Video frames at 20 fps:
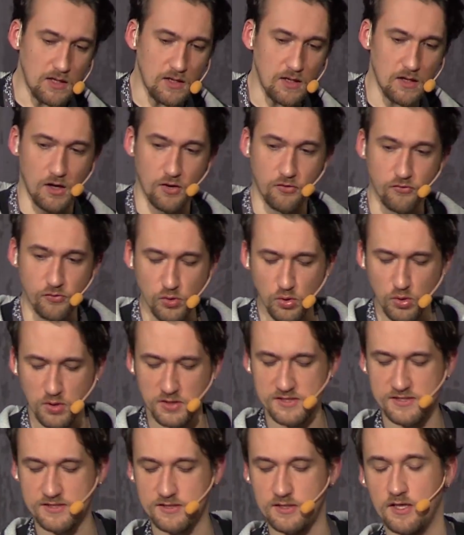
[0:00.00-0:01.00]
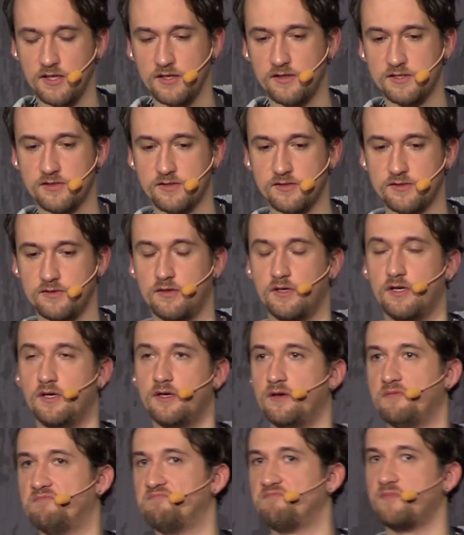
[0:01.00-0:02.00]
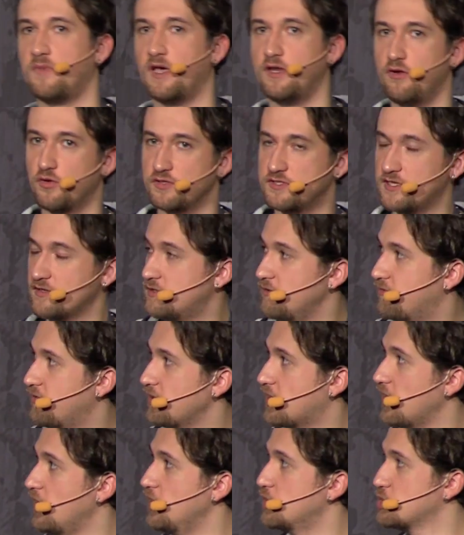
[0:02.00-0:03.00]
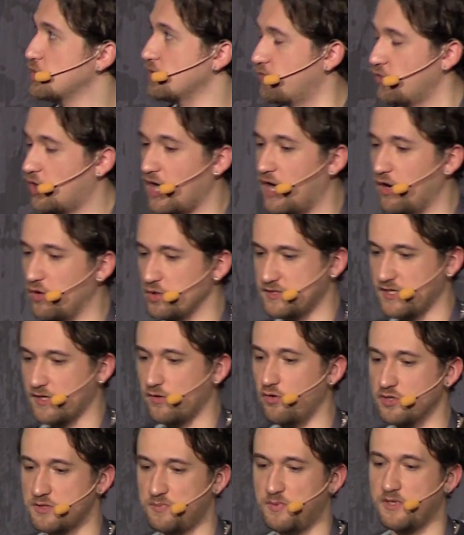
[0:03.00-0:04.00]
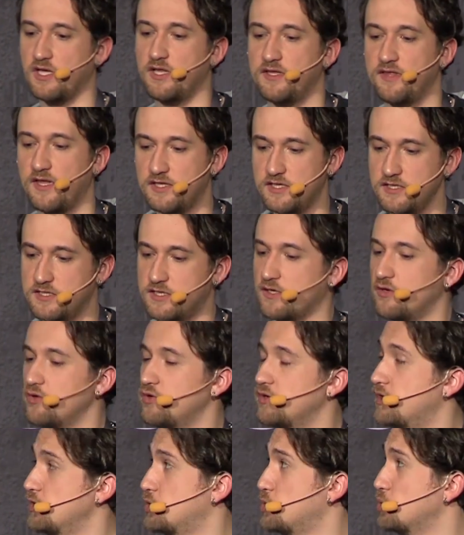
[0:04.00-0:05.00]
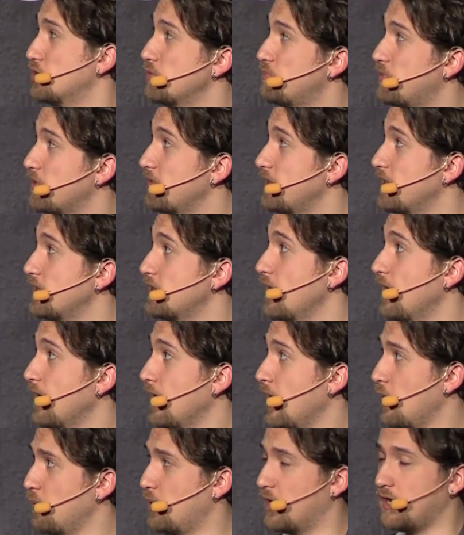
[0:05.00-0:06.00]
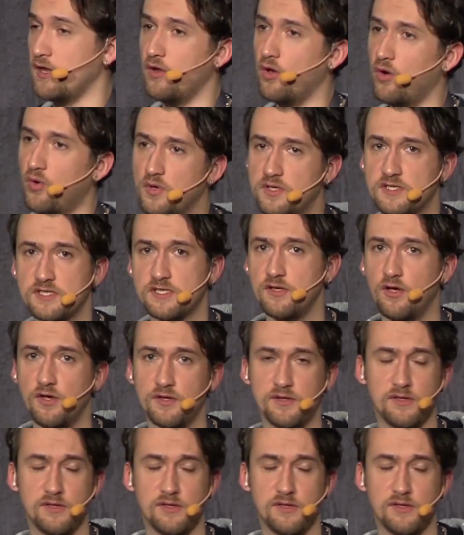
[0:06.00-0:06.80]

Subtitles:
rules and I don't know, certification for how the hospital and IT security should operate, but I know it's not